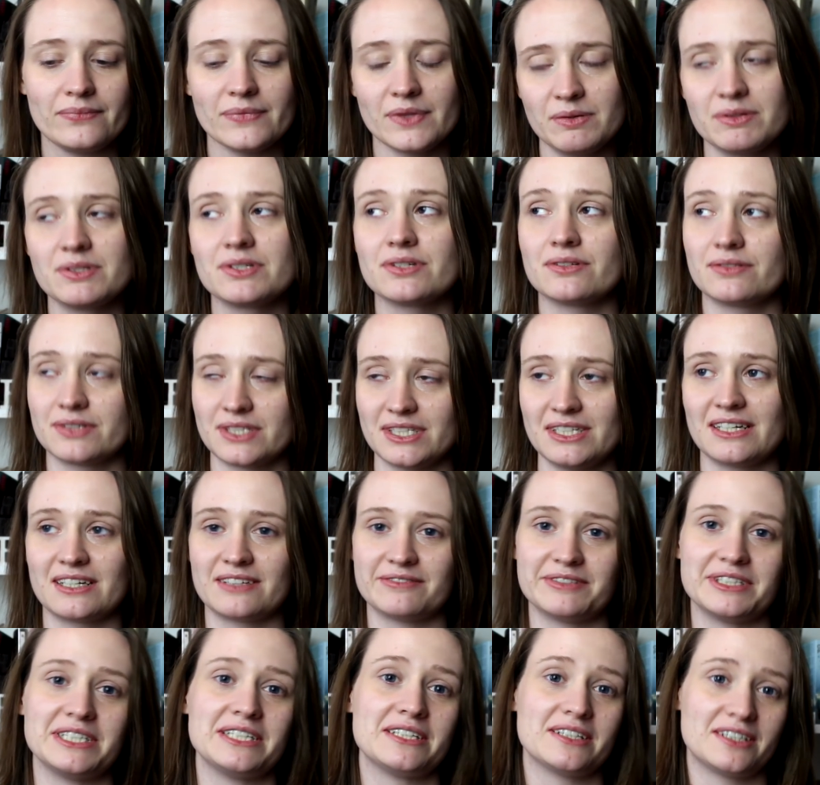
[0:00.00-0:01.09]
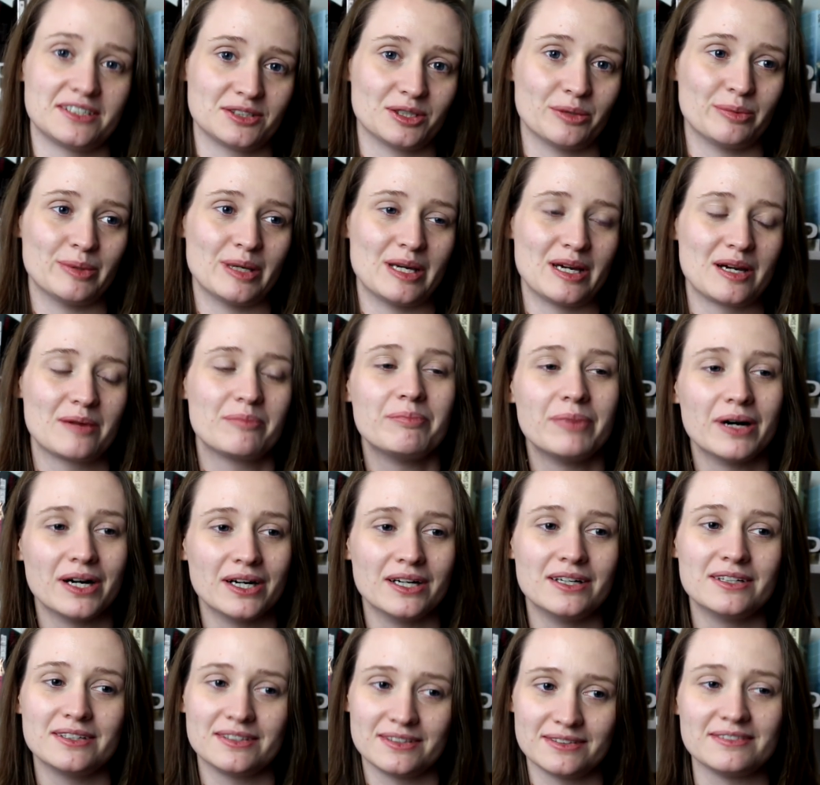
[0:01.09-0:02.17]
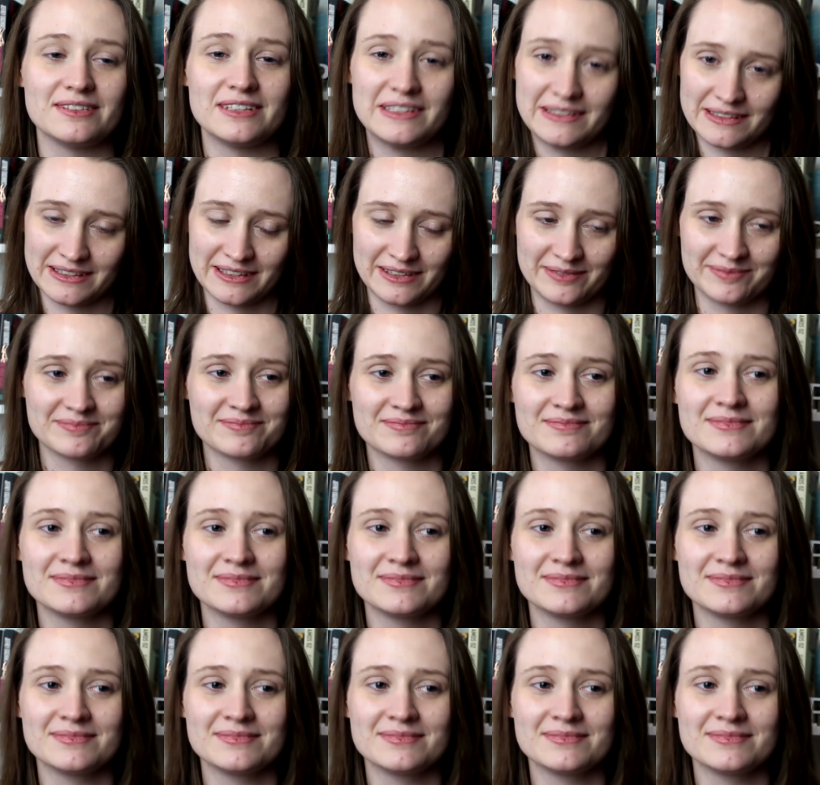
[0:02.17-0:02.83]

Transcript: which is obviously like a really dark topic, but you know,